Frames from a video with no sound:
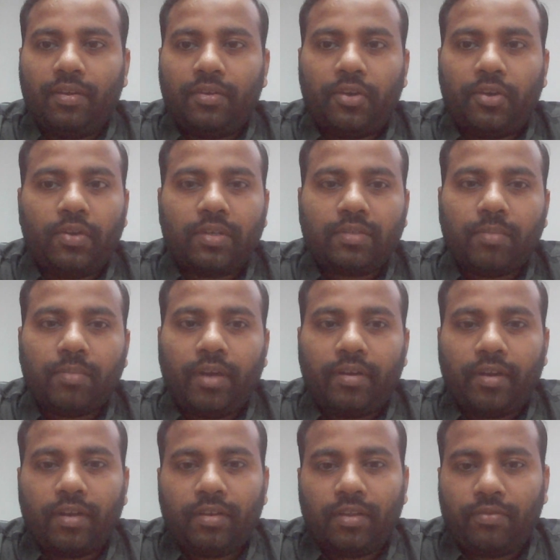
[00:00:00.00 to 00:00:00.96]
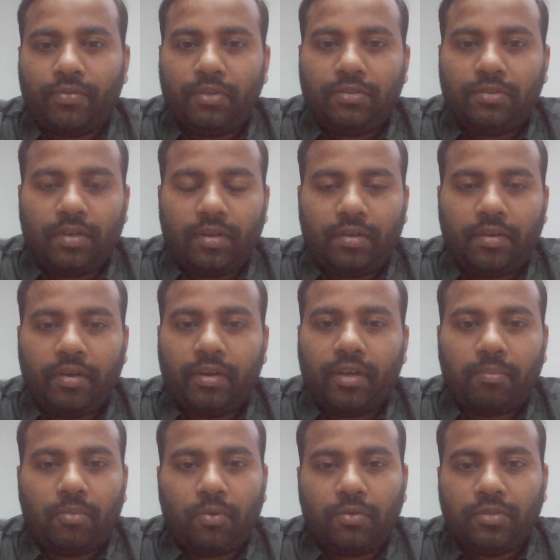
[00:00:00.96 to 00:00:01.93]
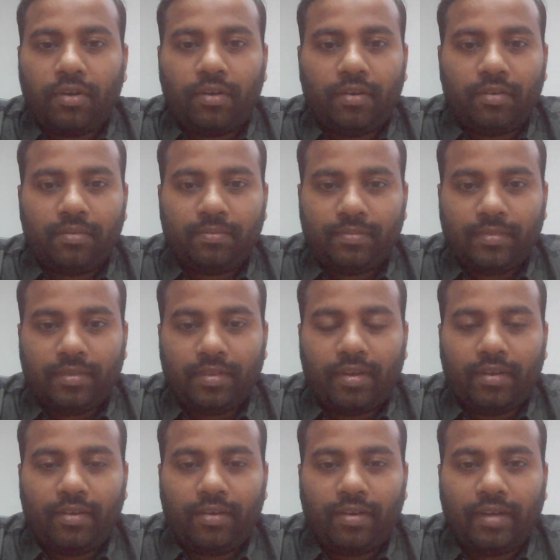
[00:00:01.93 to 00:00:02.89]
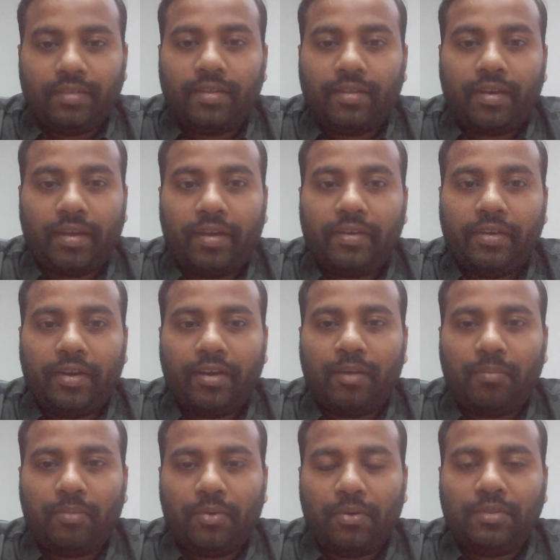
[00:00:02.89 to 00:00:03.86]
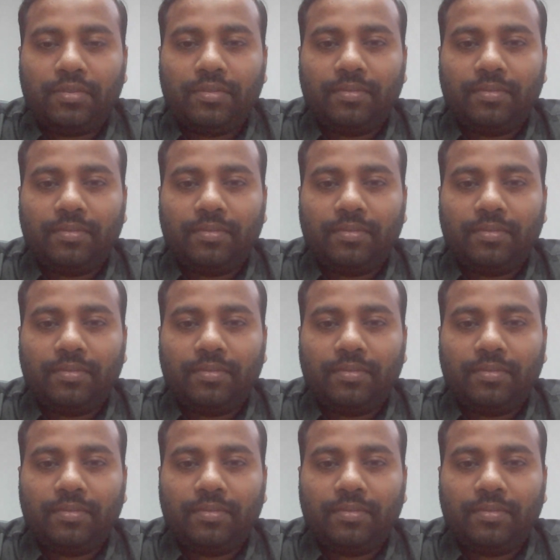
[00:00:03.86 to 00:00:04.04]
curious mind and the future data pros or and the current data pros.